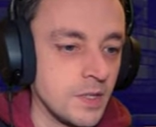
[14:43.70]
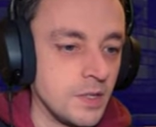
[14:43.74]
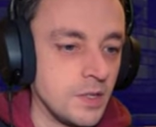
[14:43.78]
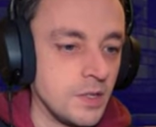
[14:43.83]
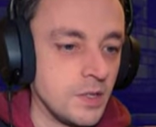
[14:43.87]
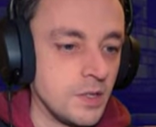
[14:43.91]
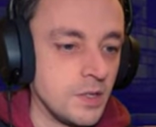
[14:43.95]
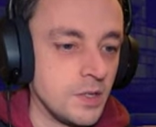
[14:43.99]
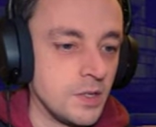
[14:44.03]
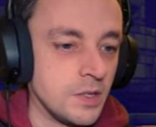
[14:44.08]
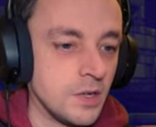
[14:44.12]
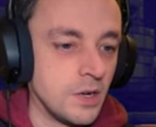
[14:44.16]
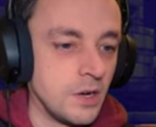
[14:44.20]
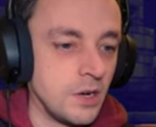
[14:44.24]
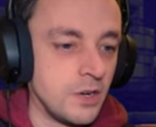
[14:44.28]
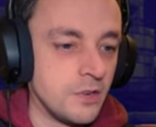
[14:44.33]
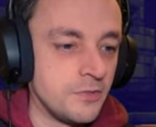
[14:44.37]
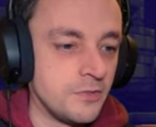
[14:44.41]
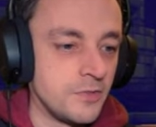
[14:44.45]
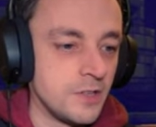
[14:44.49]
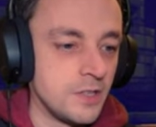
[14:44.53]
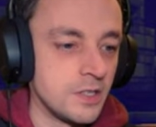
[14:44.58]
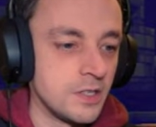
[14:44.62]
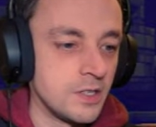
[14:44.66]
You're
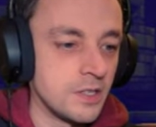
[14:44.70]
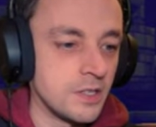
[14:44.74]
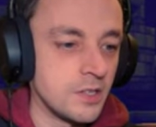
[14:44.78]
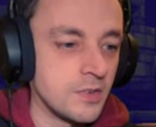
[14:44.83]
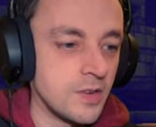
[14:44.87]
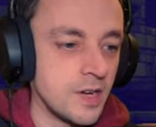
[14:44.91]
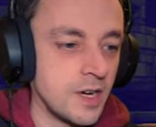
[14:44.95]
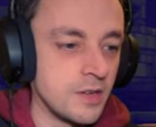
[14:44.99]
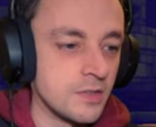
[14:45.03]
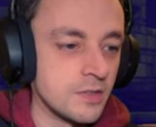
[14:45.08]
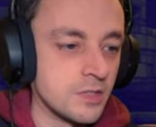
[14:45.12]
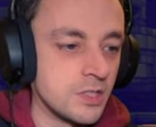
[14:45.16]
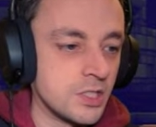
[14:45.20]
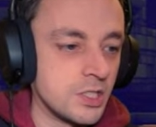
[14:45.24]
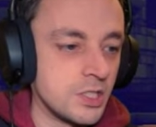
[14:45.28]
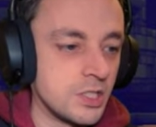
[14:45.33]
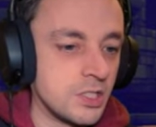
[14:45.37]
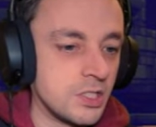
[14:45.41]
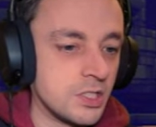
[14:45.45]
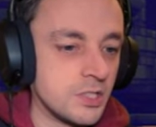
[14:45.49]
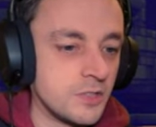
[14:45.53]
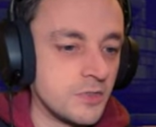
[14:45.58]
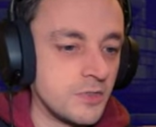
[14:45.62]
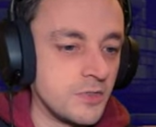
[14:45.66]
off underground to
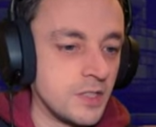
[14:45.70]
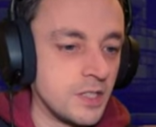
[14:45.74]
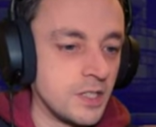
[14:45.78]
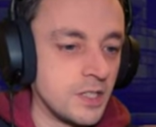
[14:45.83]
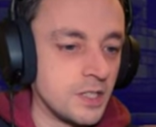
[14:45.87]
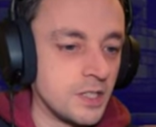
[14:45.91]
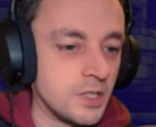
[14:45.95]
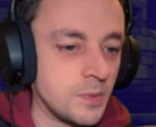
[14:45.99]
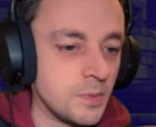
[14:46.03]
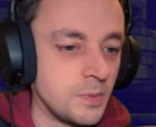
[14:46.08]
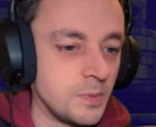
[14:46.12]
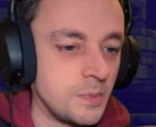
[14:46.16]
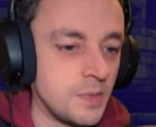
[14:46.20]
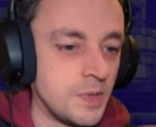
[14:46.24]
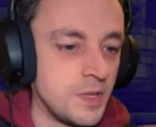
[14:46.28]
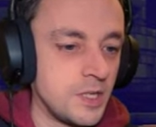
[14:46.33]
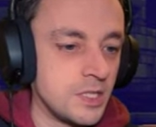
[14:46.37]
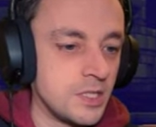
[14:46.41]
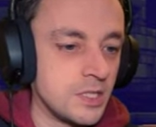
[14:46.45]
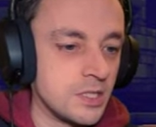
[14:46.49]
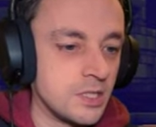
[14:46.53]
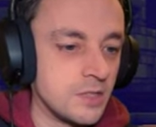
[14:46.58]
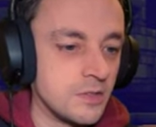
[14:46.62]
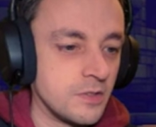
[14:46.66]
search for the other
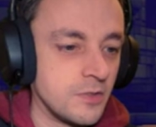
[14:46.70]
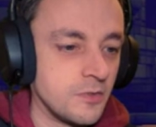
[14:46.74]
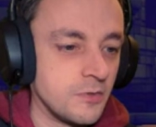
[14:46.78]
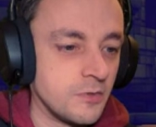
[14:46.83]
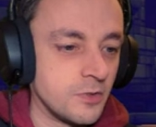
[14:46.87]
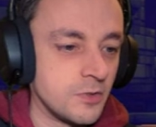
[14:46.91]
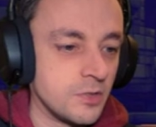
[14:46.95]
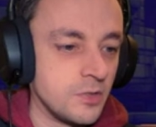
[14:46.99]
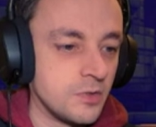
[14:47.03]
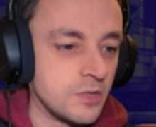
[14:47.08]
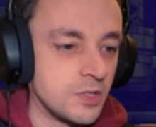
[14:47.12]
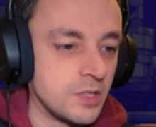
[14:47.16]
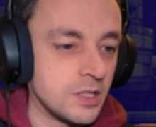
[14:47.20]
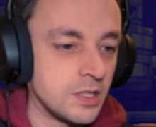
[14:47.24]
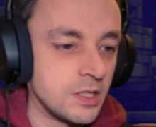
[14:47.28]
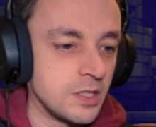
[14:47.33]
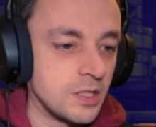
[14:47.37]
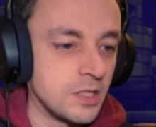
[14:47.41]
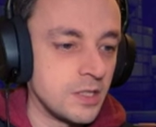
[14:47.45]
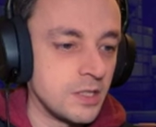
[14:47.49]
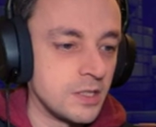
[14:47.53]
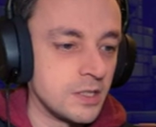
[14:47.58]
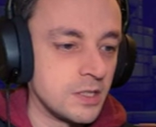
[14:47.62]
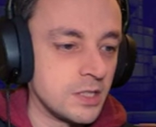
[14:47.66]
piece of the flute,
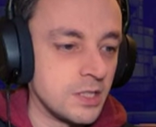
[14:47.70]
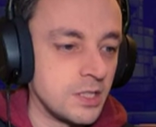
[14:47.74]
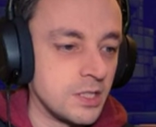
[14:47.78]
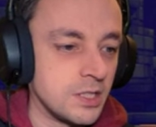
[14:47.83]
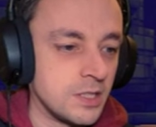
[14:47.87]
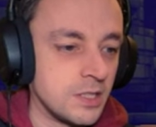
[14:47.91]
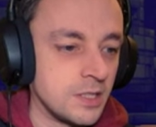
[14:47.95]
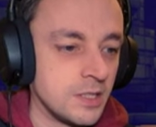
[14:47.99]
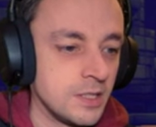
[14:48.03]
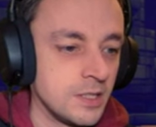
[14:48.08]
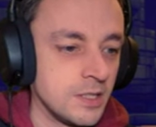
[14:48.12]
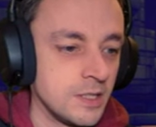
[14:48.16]
aren't you?